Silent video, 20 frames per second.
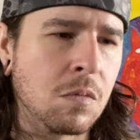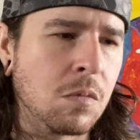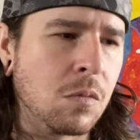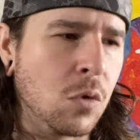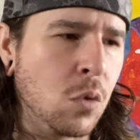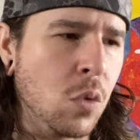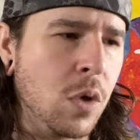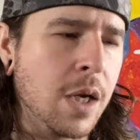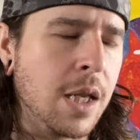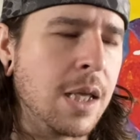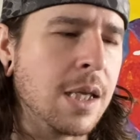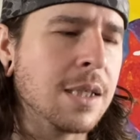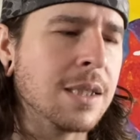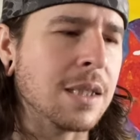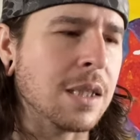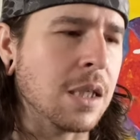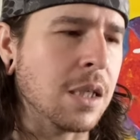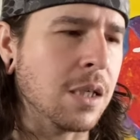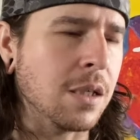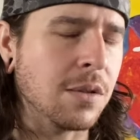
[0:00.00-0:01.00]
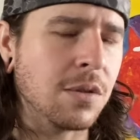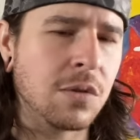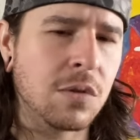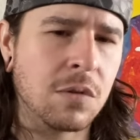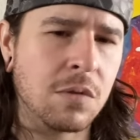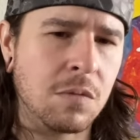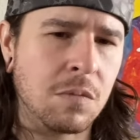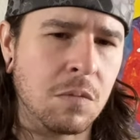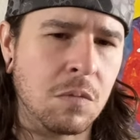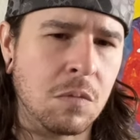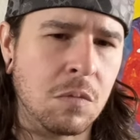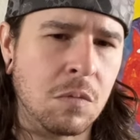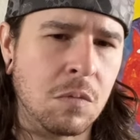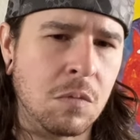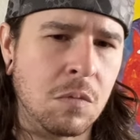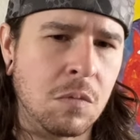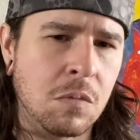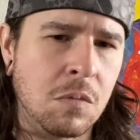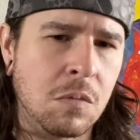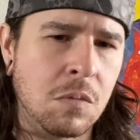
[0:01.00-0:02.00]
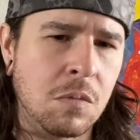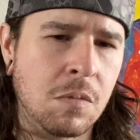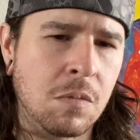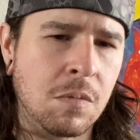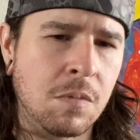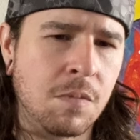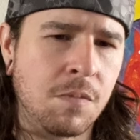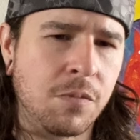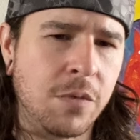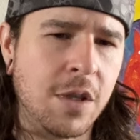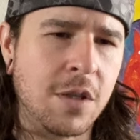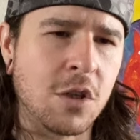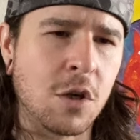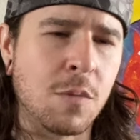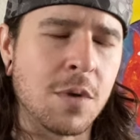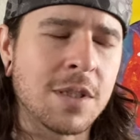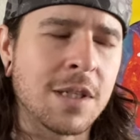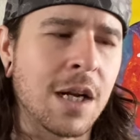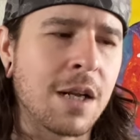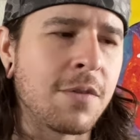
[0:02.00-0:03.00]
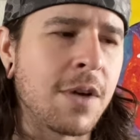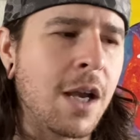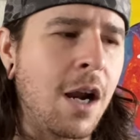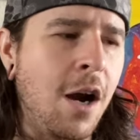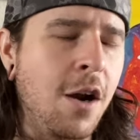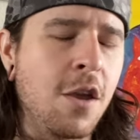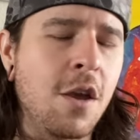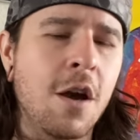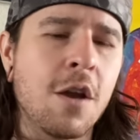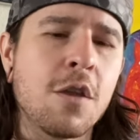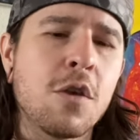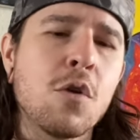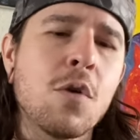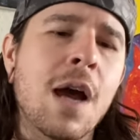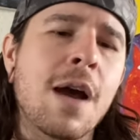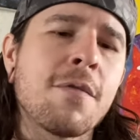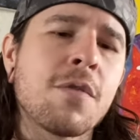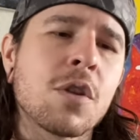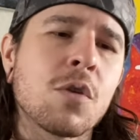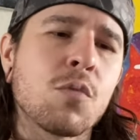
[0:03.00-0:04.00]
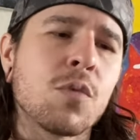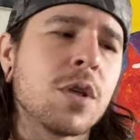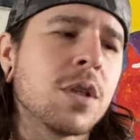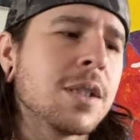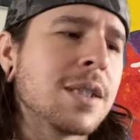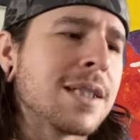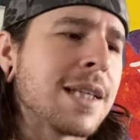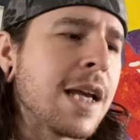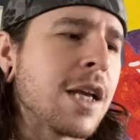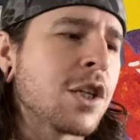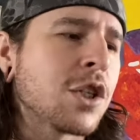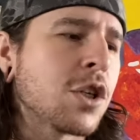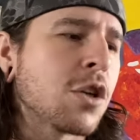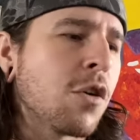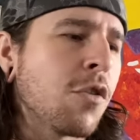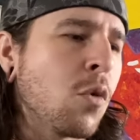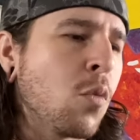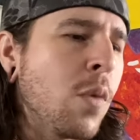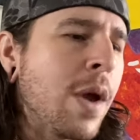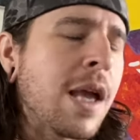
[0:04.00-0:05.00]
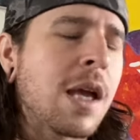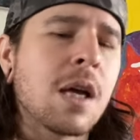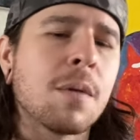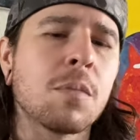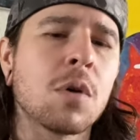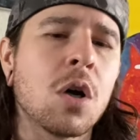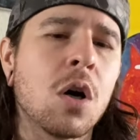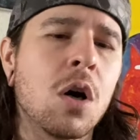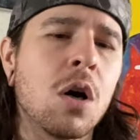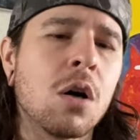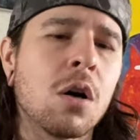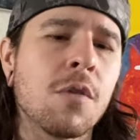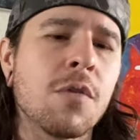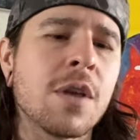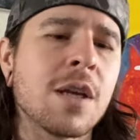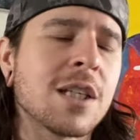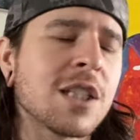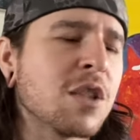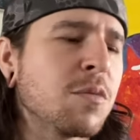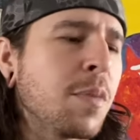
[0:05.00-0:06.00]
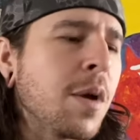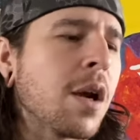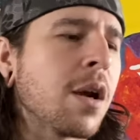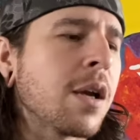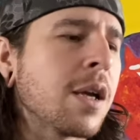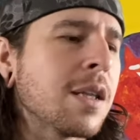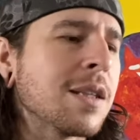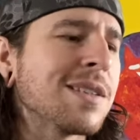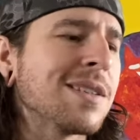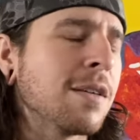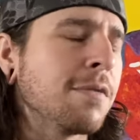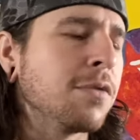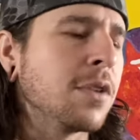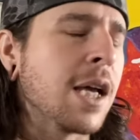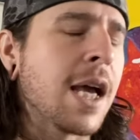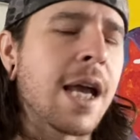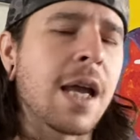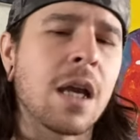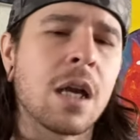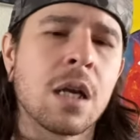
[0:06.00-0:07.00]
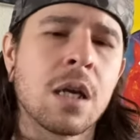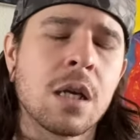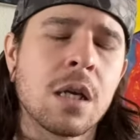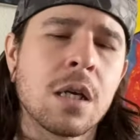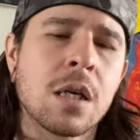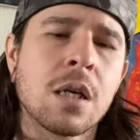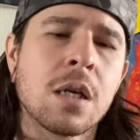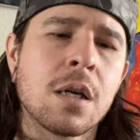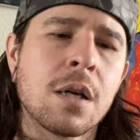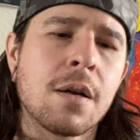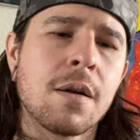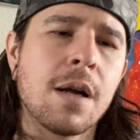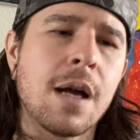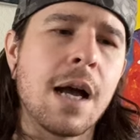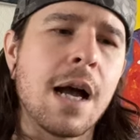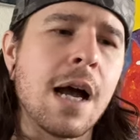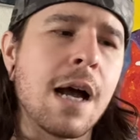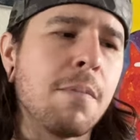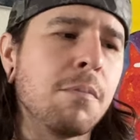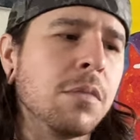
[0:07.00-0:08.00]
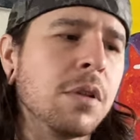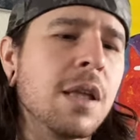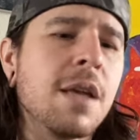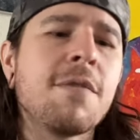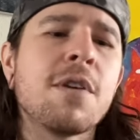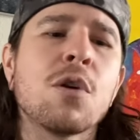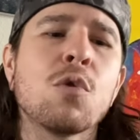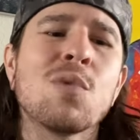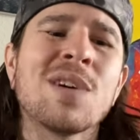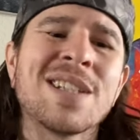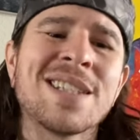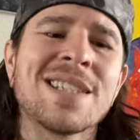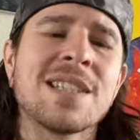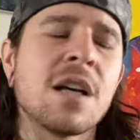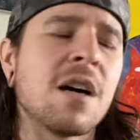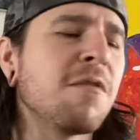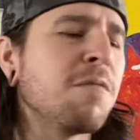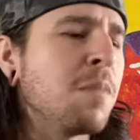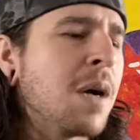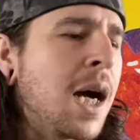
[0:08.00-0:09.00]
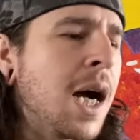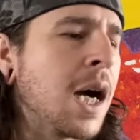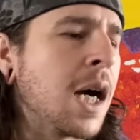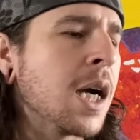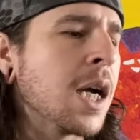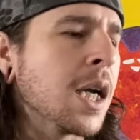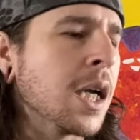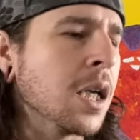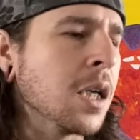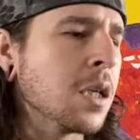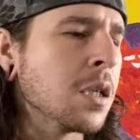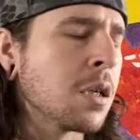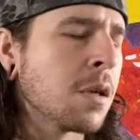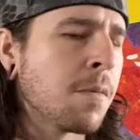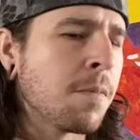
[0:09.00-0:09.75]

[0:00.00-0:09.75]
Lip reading: What is this? It's almost kind of like, are you having the realization or the wake-up call or the experience of like leaving oneself behind?